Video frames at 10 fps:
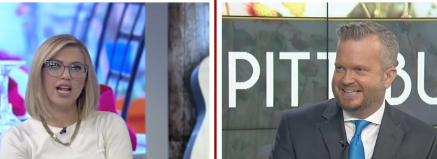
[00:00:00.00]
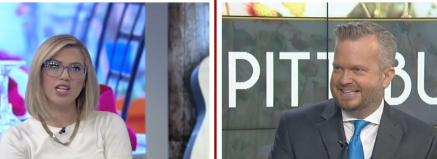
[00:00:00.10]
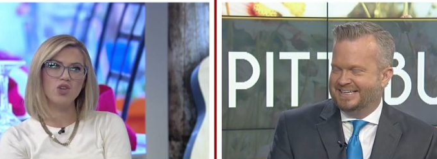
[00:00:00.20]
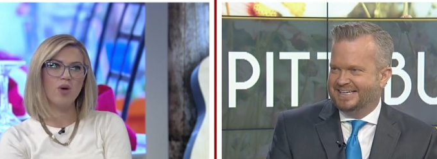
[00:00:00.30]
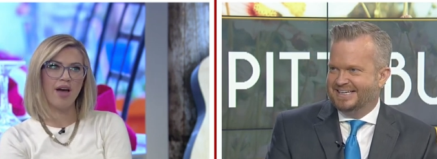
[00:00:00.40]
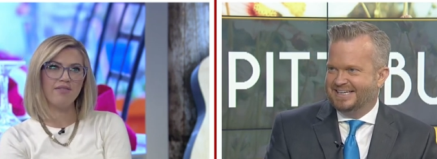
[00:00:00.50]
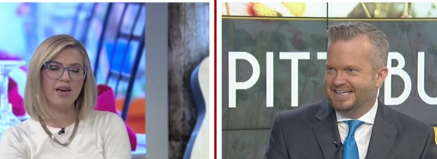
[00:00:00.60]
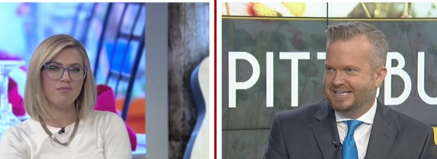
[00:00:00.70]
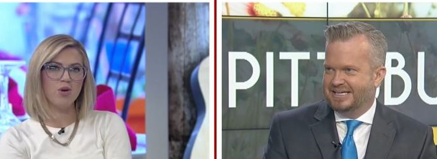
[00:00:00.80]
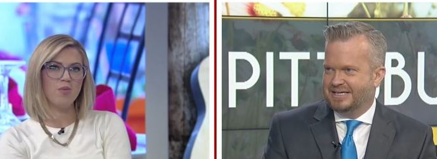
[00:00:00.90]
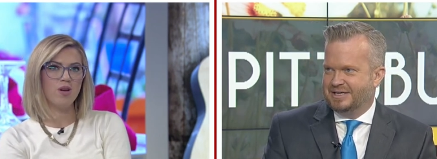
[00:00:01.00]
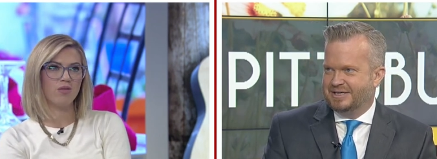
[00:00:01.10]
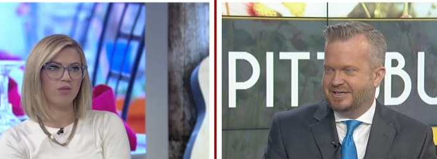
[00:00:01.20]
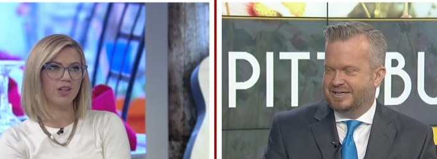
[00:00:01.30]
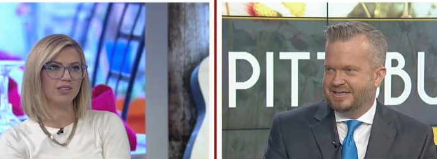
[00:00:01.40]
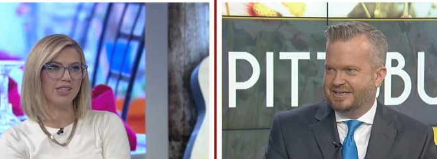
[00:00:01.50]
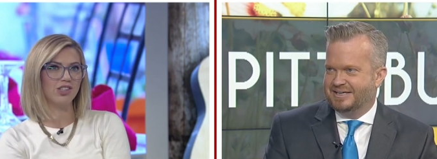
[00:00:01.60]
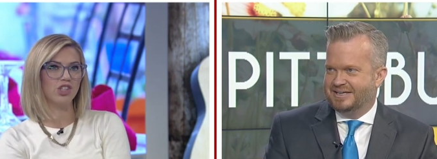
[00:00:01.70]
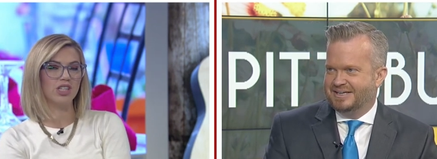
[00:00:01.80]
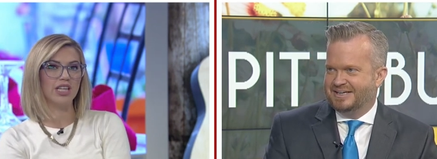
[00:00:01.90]
Speaker 1: at it and you have that moment of
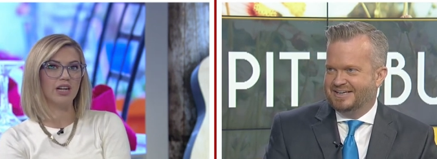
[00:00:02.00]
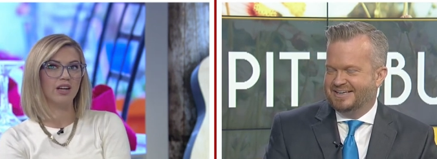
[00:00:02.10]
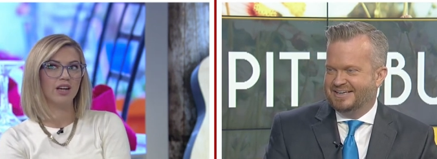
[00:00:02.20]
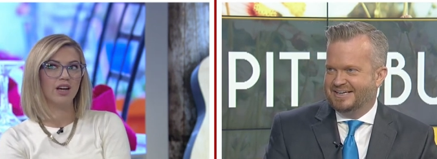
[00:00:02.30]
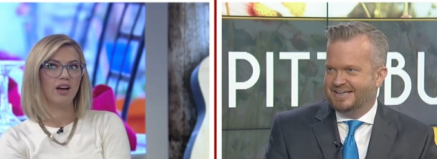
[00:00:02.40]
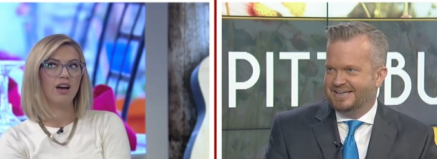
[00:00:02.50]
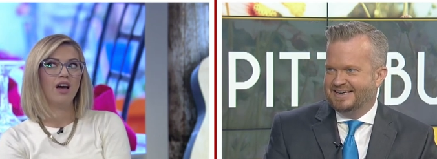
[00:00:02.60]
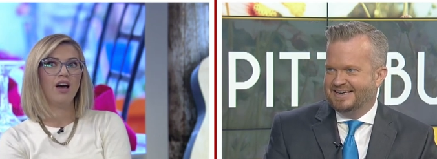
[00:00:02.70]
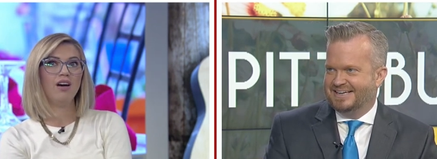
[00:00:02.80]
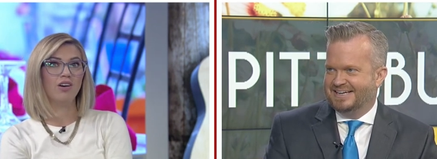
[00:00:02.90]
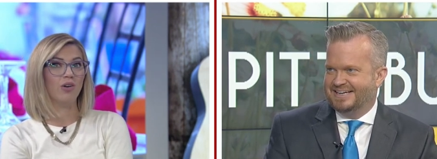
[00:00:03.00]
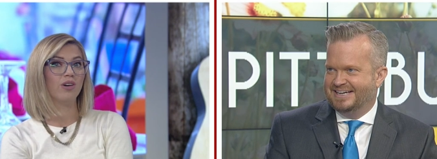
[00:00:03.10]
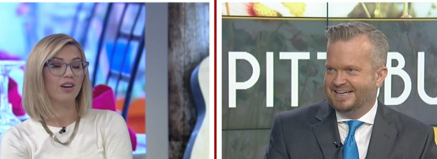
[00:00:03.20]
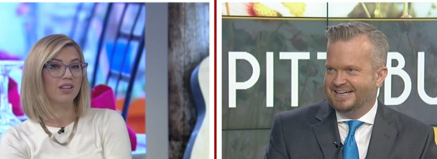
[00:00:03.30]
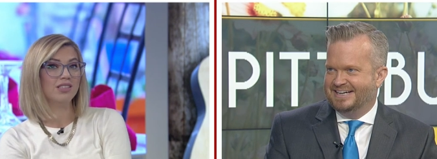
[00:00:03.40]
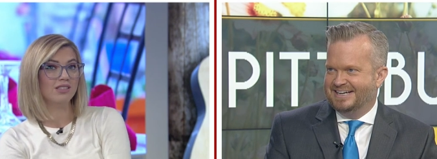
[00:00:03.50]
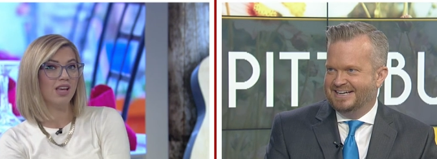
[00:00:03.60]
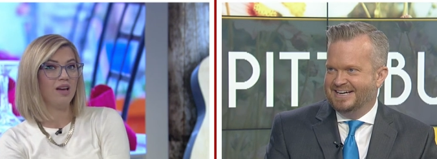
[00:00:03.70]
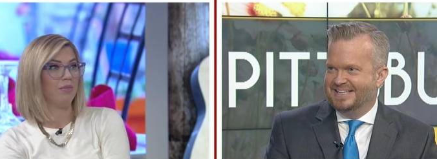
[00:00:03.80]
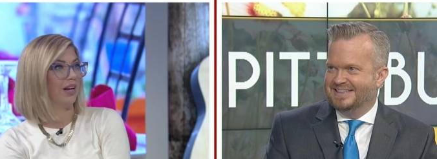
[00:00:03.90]
realization that, oh, this is
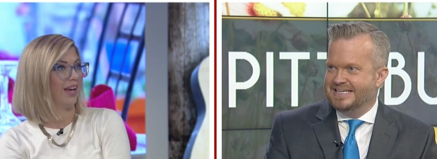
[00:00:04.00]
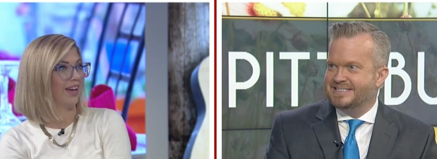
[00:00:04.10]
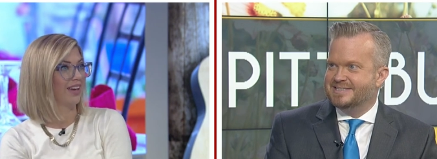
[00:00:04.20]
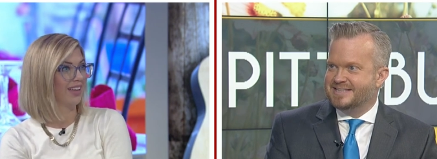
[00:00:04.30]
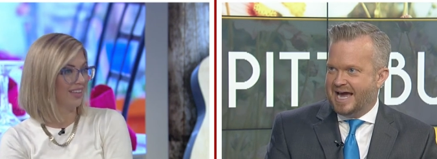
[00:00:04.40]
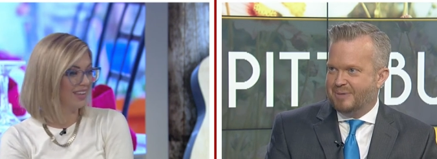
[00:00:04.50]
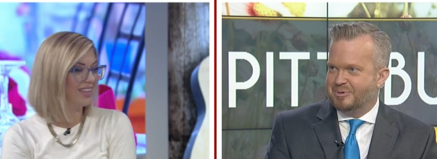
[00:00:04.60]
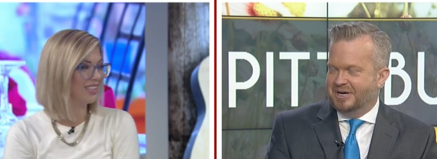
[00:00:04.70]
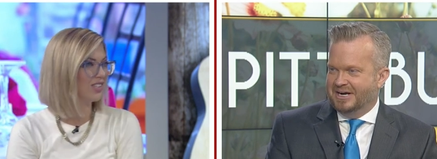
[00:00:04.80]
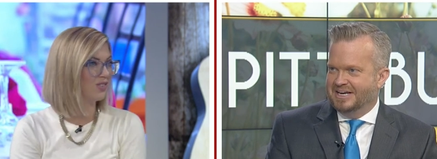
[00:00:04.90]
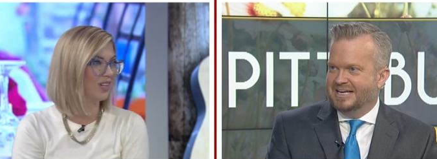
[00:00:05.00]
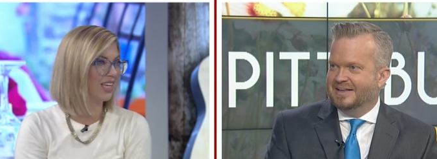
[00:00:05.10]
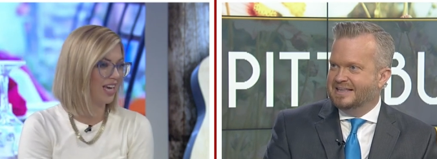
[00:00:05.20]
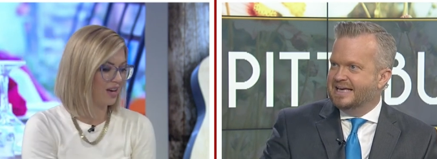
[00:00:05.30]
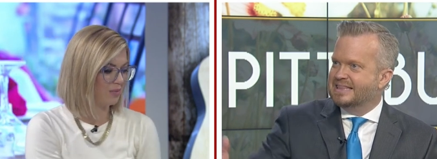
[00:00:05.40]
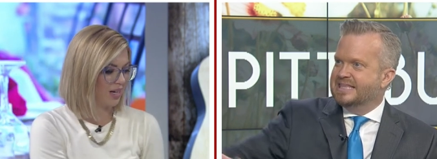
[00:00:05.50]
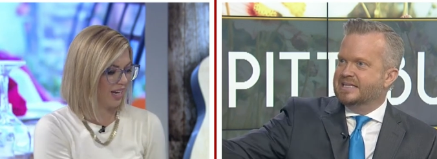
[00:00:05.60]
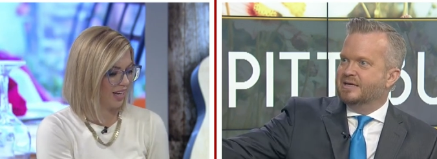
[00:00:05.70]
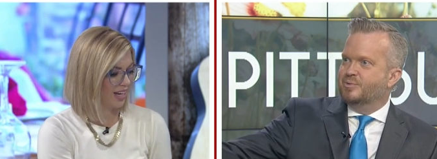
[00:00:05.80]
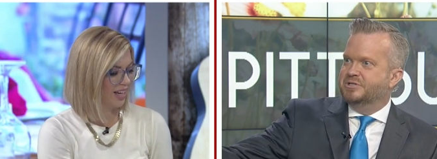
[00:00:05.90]
happening. This is happening. This is really like happening. that
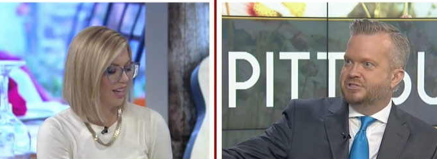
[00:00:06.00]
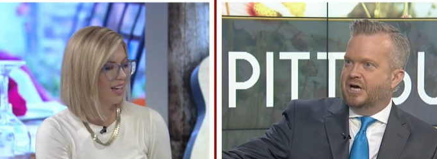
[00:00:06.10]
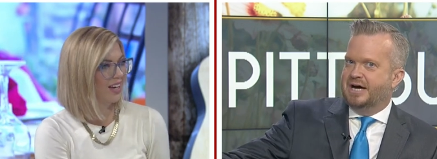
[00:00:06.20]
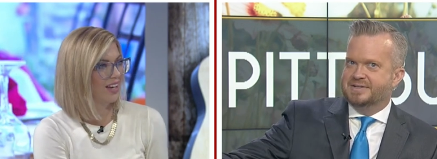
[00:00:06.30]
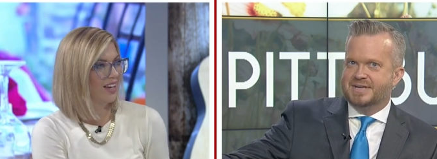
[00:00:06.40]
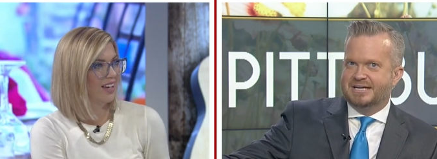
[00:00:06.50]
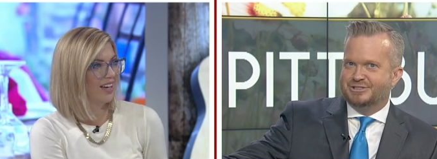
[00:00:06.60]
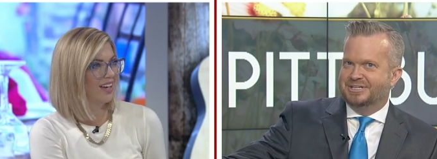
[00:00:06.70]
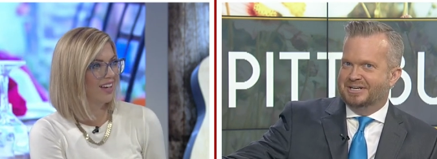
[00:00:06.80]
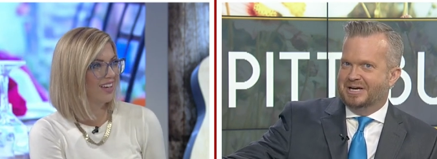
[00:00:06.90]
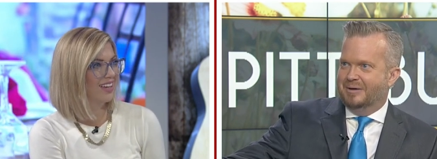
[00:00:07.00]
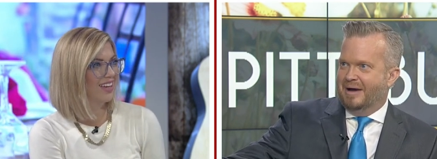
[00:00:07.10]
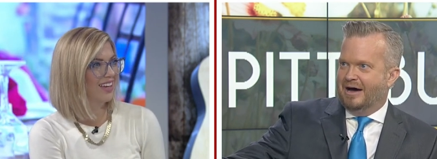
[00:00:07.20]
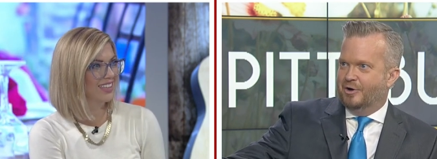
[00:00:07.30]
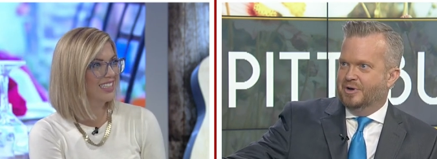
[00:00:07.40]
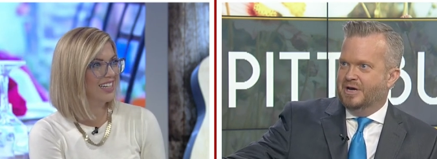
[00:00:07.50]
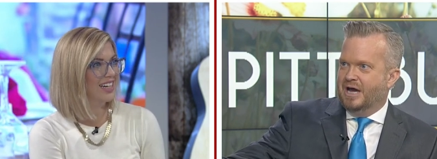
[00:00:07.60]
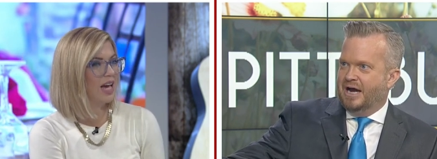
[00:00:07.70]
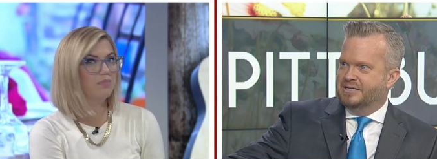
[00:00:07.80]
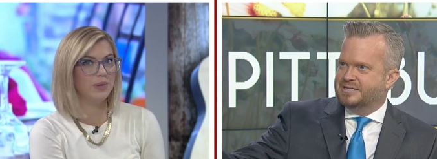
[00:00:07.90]
thing that
Speaker 2: we shot is actually going to come out, yeah,
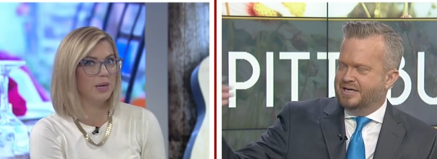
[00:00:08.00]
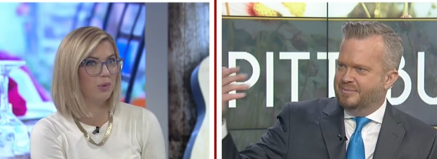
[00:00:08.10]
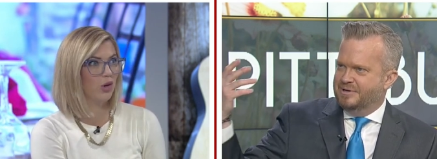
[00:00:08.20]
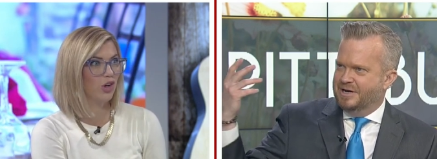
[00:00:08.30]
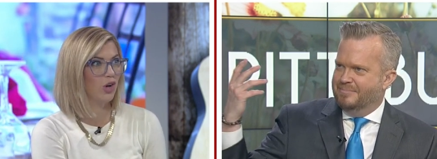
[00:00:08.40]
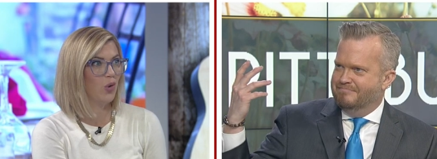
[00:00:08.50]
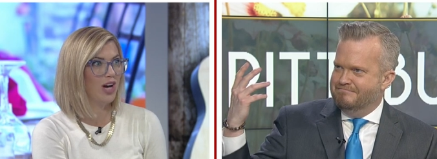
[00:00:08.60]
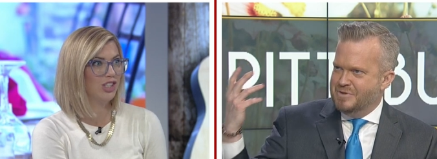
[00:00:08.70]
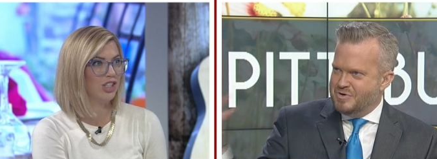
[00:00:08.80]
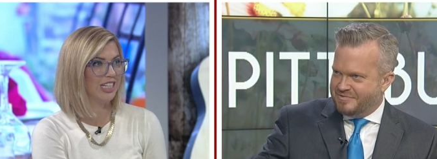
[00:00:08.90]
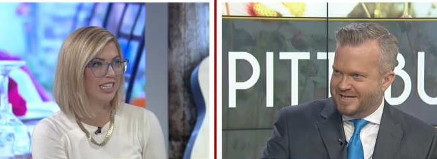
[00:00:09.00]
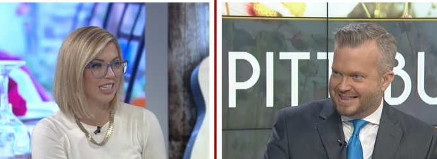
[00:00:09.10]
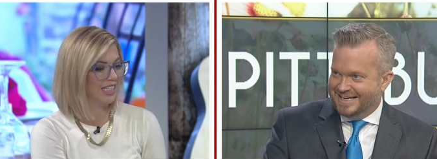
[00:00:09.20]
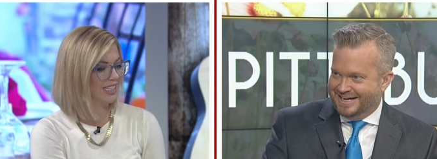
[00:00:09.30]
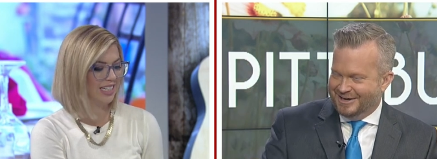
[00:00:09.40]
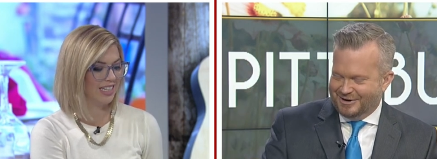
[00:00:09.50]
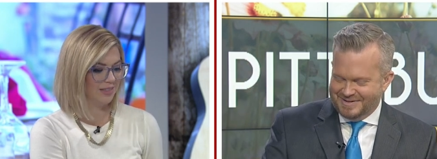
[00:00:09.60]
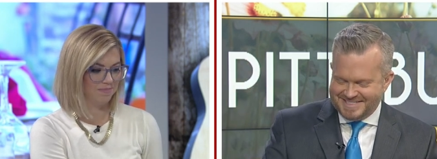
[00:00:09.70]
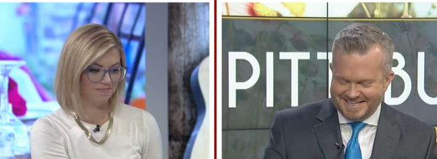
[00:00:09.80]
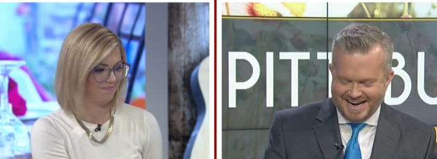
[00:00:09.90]
and, it's going to be in movie it.
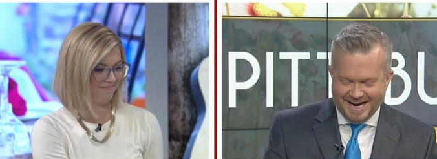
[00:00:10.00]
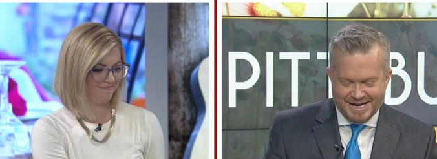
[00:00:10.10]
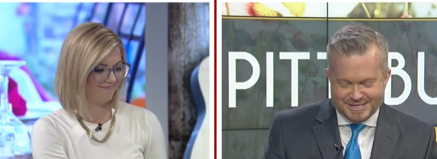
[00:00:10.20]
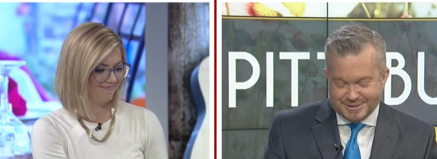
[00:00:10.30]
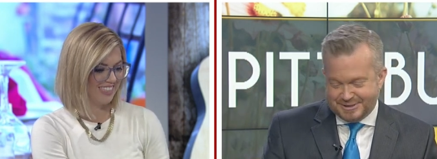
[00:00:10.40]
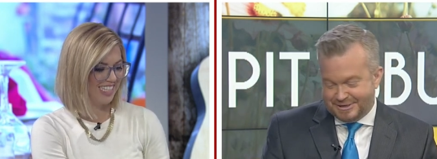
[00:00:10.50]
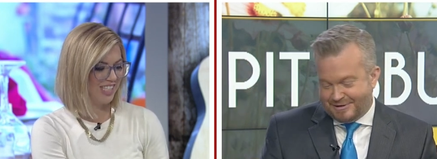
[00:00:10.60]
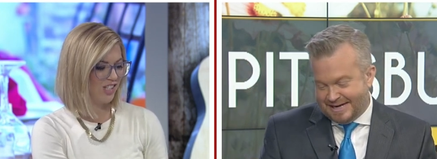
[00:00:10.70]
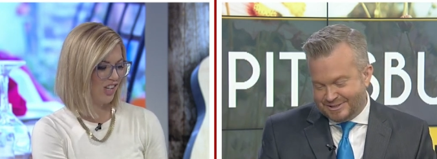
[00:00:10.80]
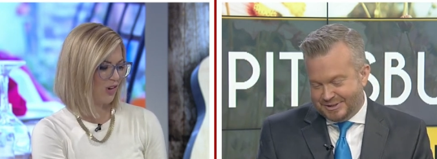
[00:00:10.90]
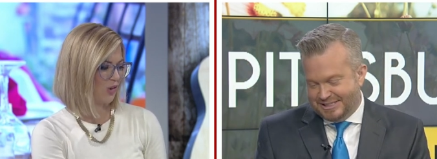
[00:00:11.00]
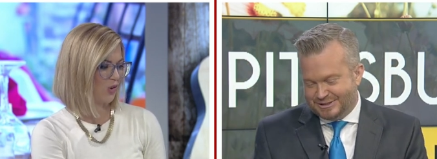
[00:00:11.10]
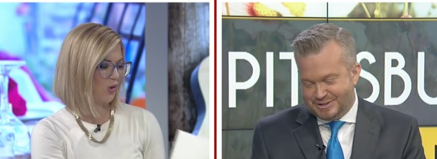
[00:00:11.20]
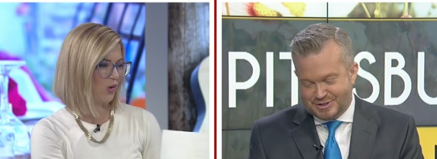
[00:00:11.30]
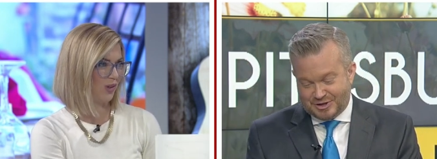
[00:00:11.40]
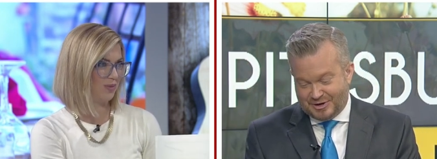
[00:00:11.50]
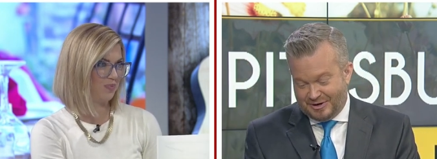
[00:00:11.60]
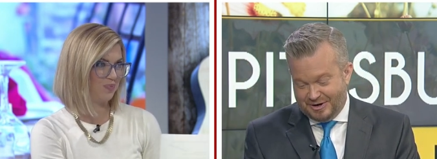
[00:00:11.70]
theaters. Yeah. yeah. So congratulations so cool. to her.